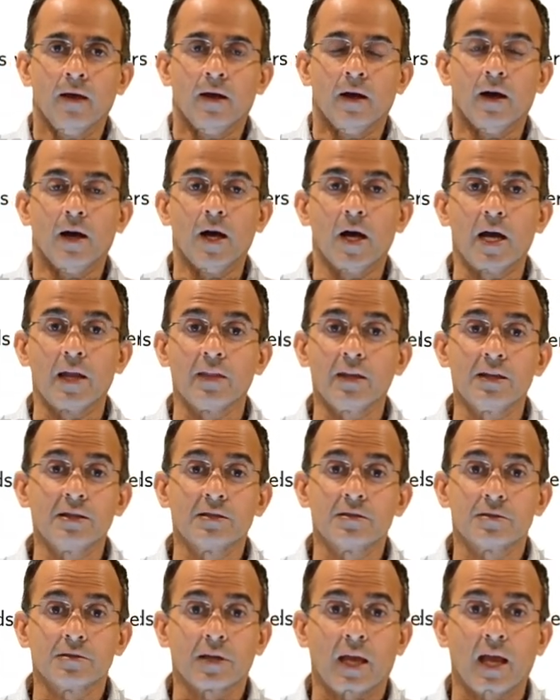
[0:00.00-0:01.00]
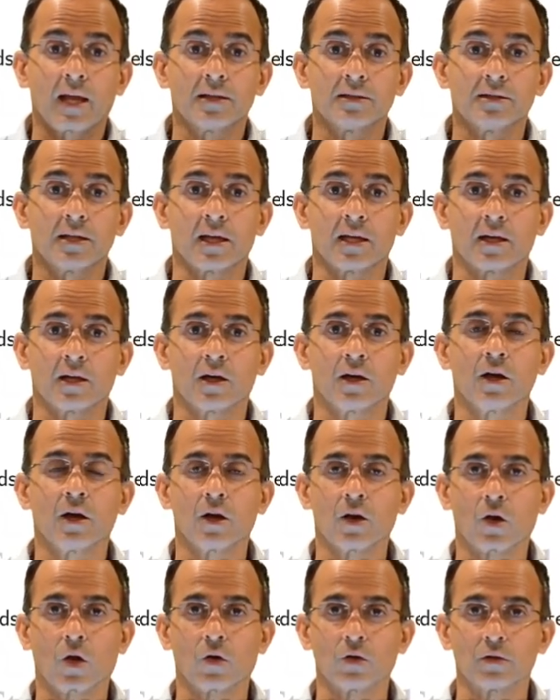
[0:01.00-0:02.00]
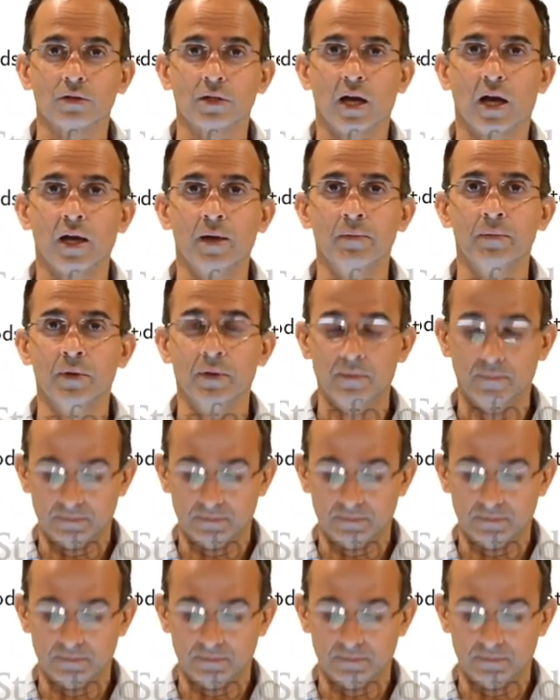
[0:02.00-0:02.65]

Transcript: uh, and these can take a long time.